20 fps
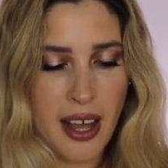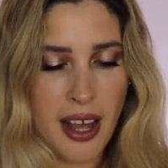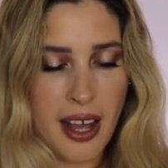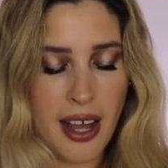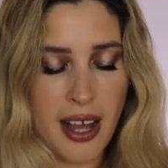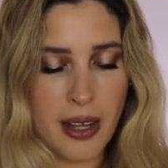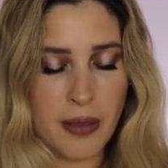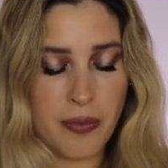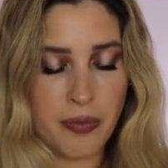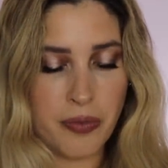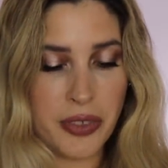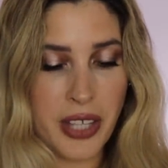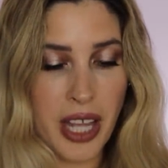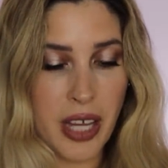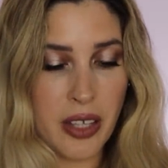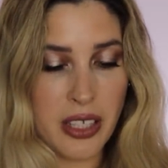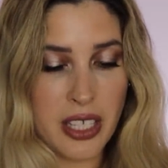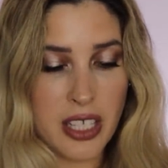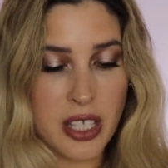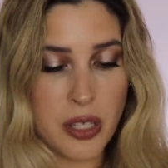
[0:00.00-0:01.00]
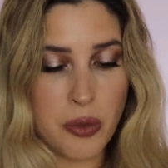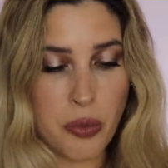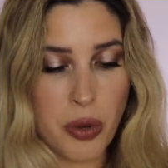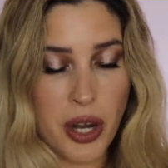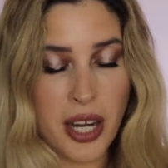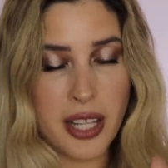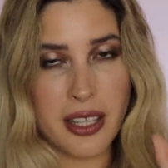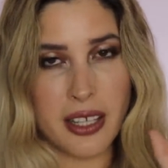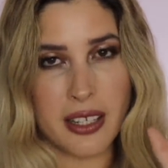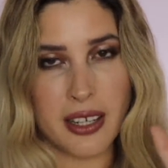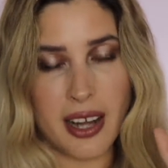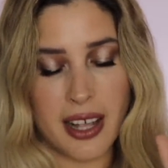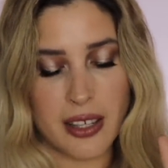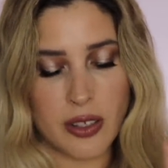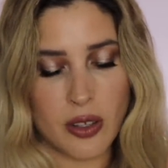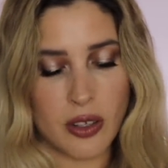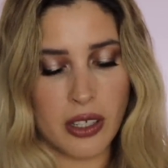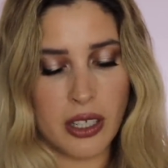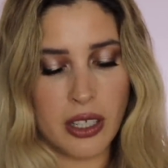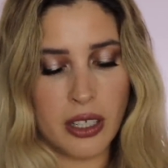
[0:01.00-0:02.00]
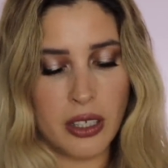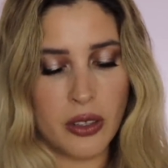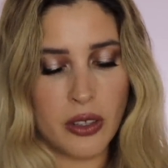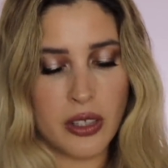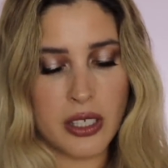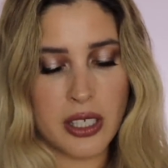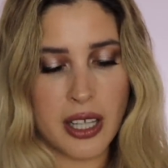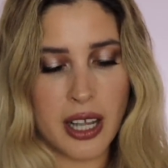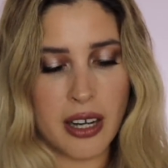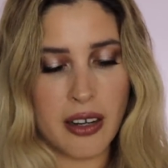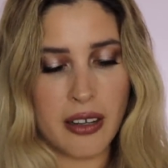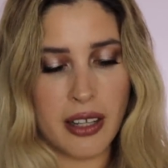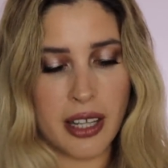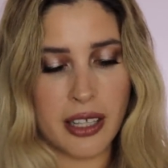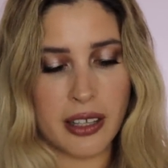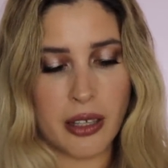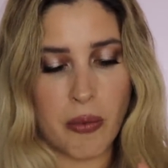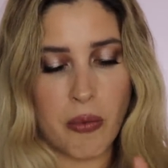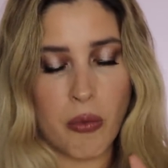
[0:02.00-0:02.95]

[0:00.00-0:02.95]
Um, now the spray, the nozzle, it looks kind of like the